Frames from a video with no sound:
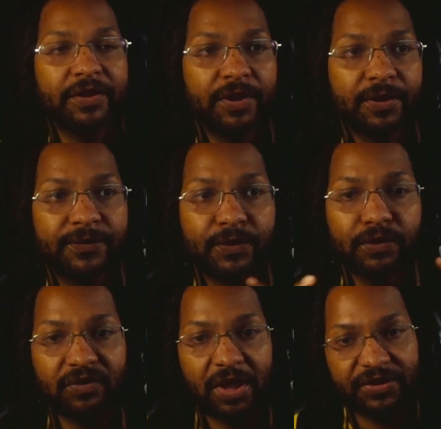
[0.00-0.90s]
the
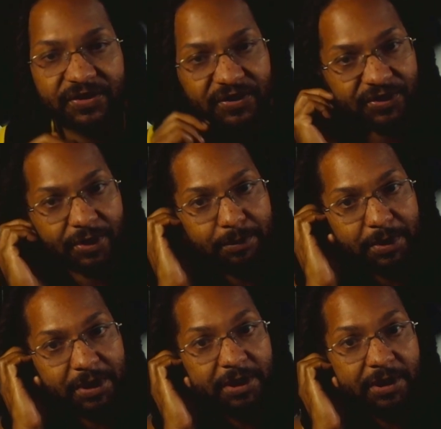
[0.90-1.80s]
full roster is going to
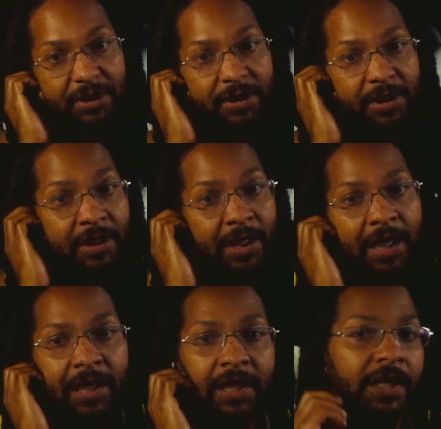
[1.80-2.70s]
be
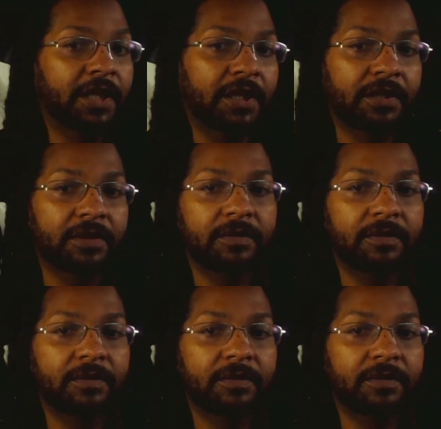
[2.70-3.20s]
and